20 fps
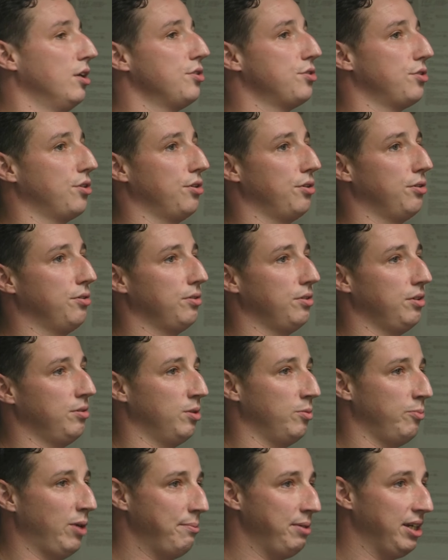So,
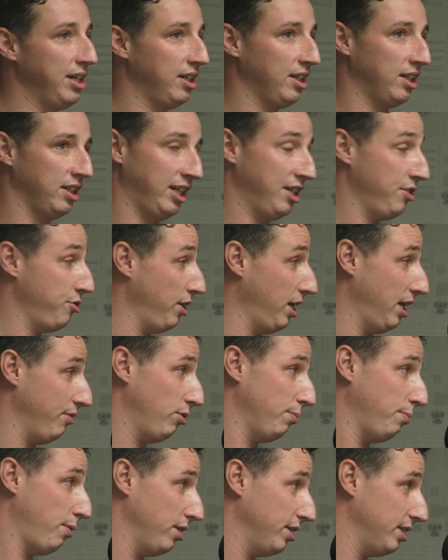maybe getting an
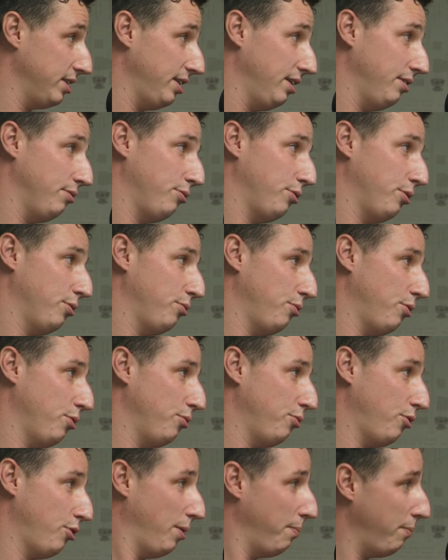entry-level policy
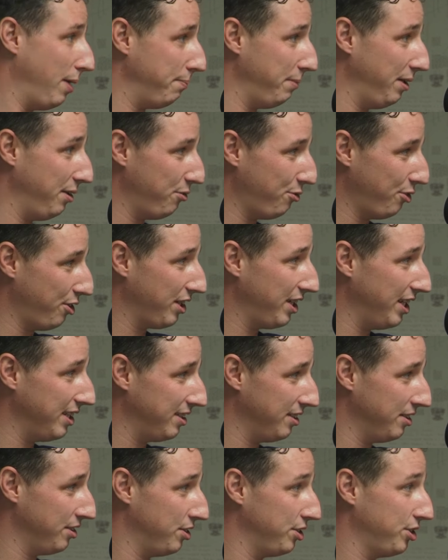for a puppy, for a
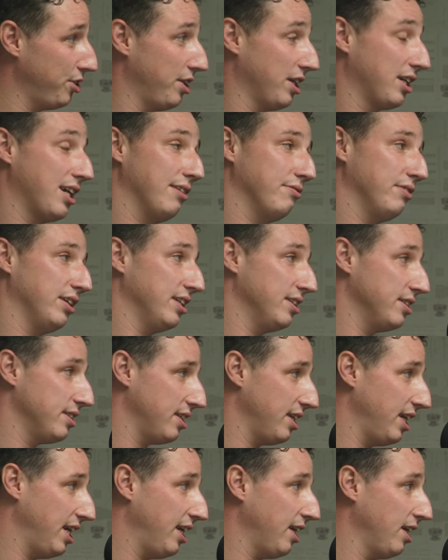kitten, just so the cover
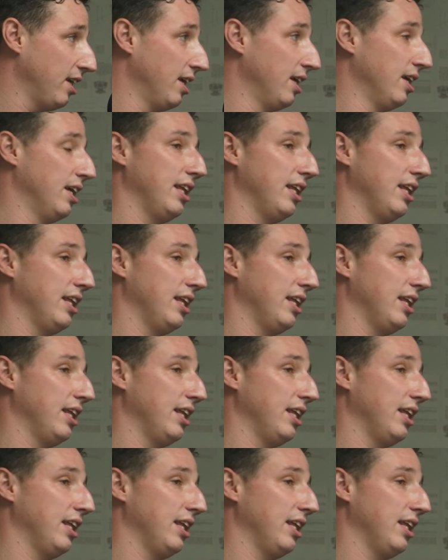is there. Okay.